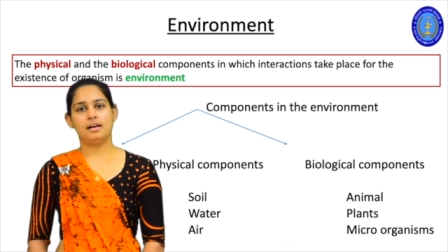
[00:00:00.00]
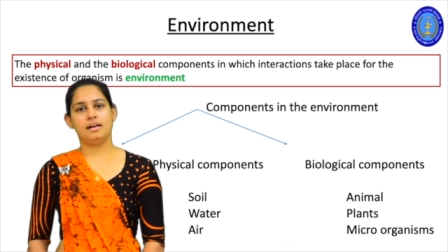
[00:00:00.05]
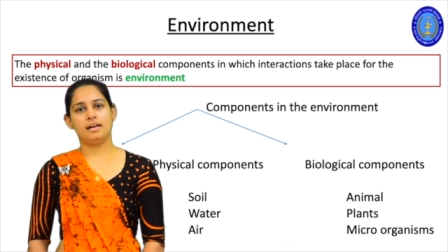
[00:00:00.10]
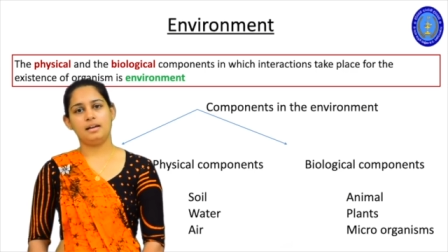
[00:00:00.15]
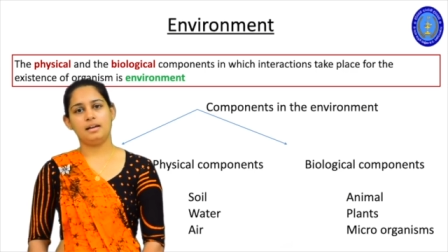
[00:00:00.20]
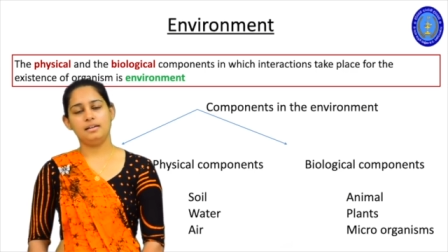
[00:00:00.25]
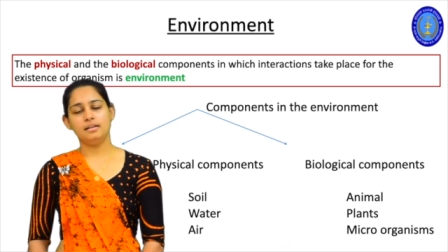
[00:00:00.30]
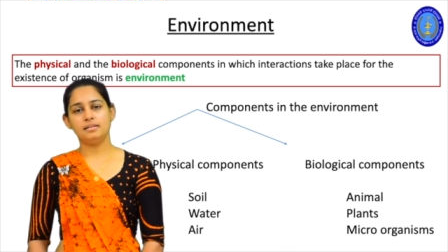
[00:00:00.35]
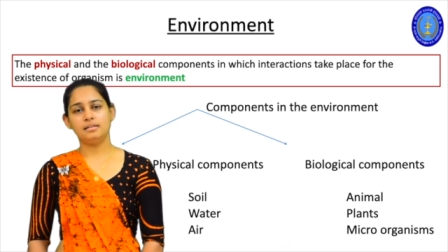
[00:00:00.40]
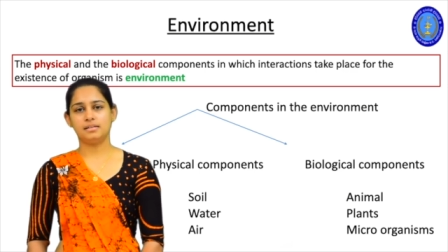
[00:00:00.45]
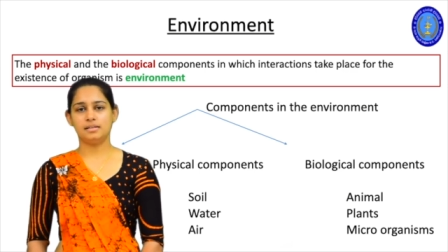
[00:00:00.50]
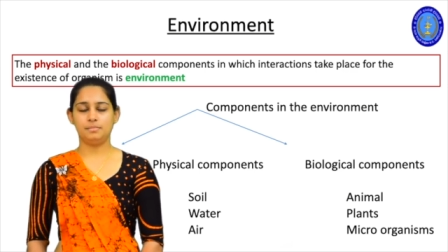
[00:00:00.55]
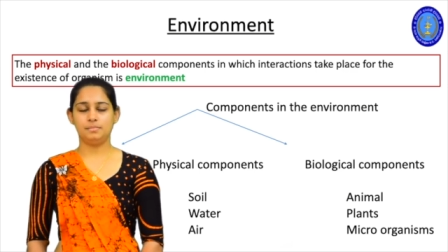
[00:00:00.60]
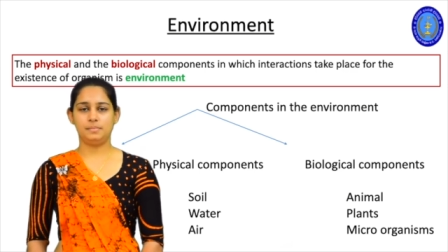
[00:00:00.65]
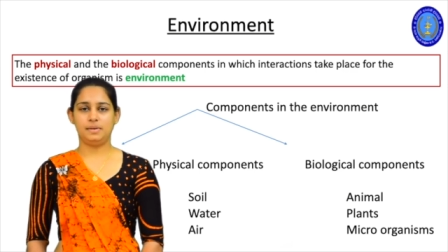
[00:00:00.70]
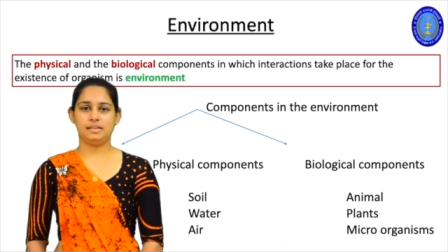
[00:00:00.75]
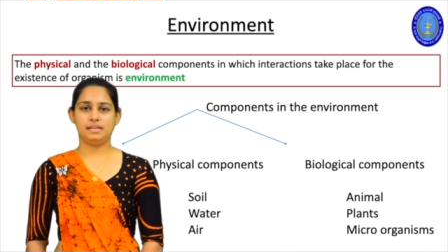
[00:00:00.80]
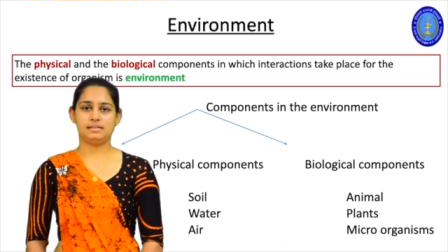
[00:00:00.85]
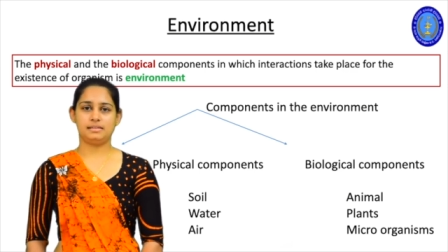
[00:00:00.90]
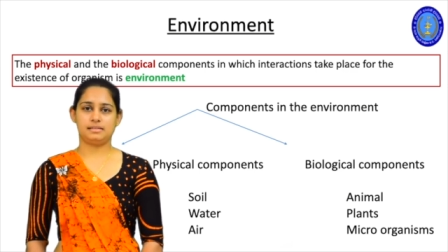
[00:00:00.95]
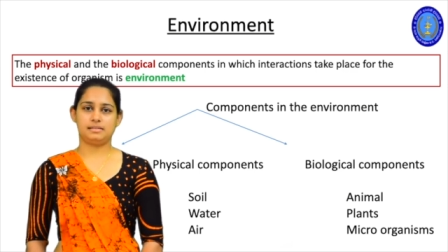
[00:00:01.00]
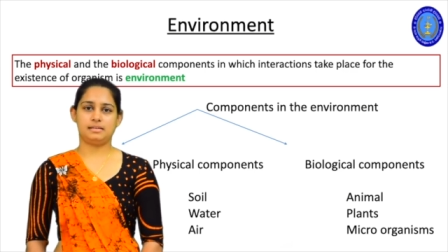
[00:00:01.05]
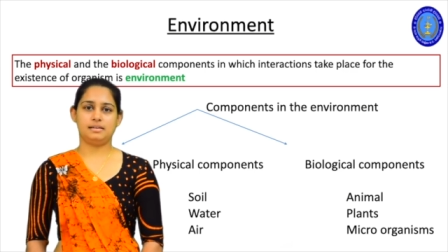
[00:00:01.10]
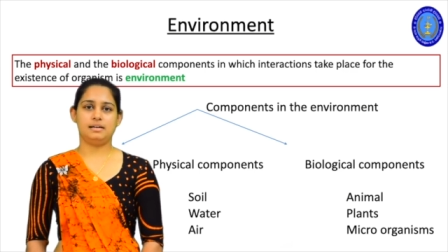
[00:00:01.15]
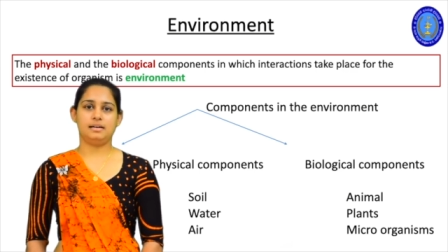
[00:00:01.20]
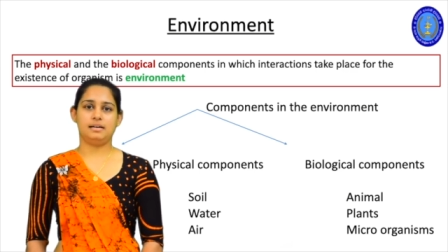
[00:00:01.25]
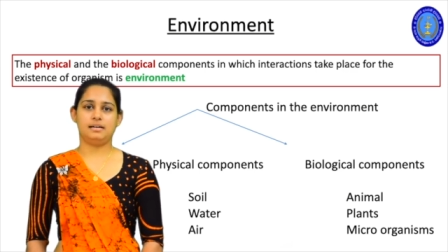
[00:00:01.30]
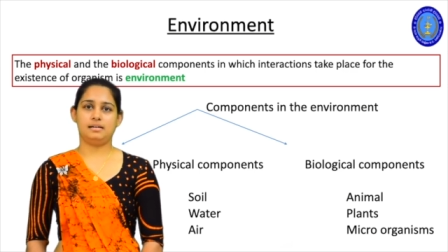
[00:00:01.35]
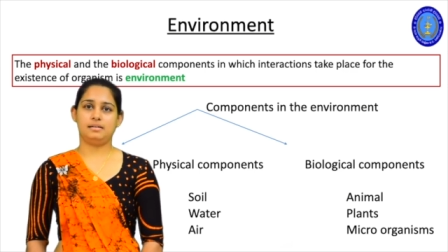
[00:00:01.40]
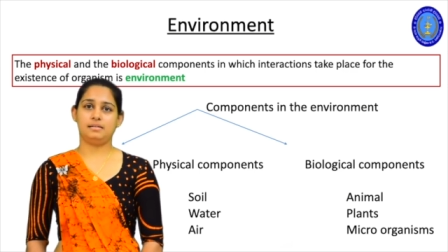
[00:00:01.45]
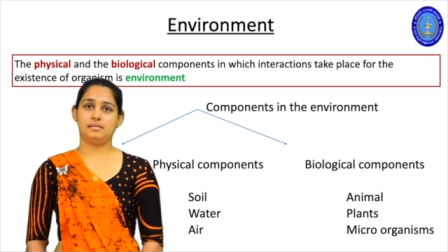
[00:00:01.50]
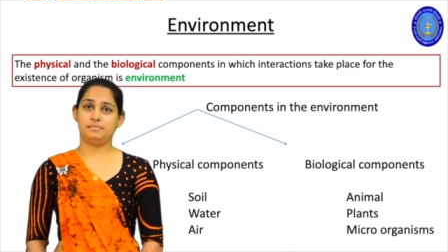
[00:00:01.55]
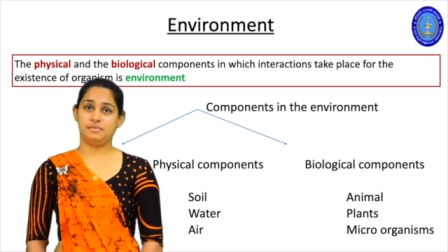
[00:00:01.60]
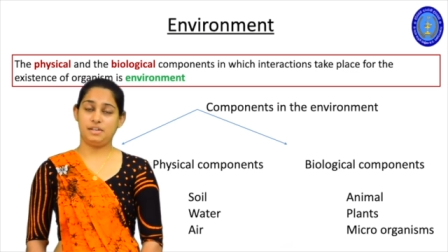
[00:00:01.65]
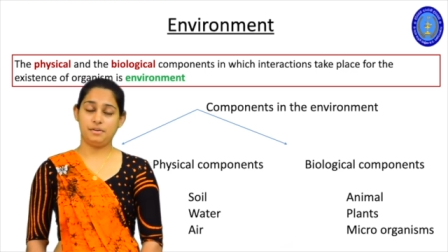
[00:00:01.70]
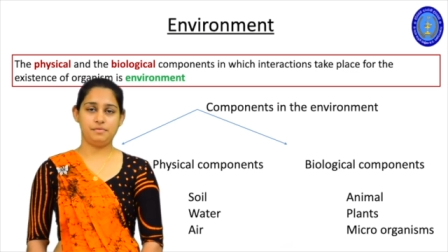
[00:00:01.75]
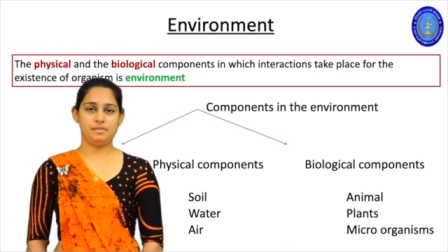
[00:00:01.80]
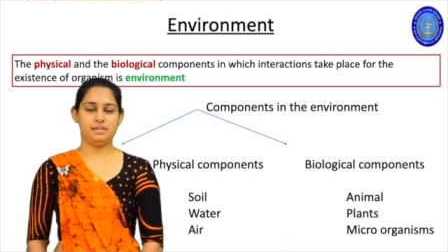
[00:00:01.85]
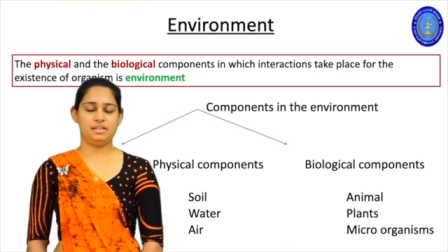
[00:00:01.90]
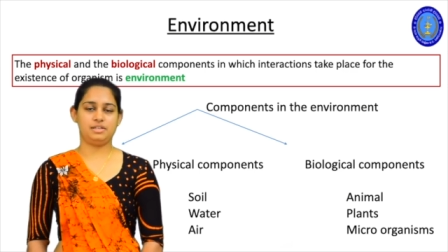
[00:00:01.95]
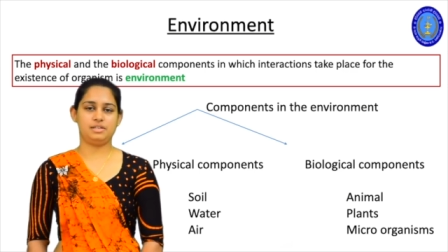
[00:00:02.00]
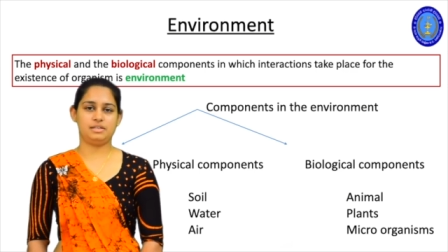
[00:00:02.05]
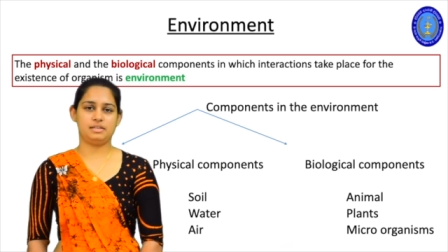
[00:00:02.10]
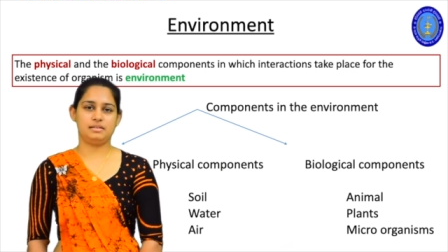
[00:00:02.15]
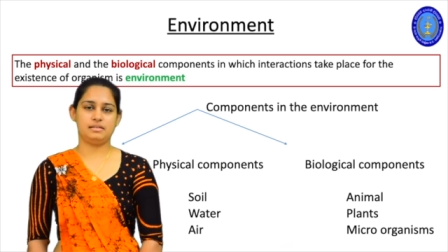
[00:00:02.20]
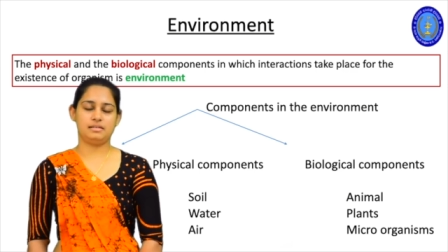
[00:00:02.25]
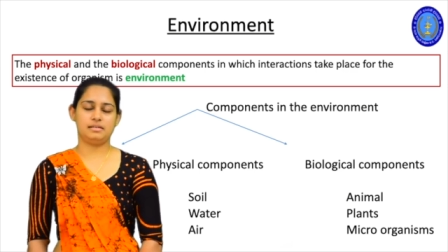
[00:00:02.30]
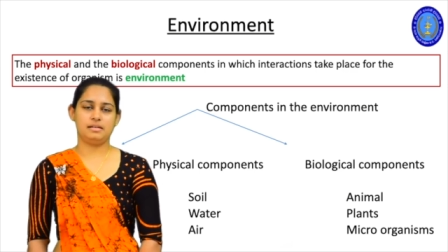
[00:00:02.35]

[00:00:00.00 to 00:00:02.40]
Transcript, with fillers: in a complex uh, definition.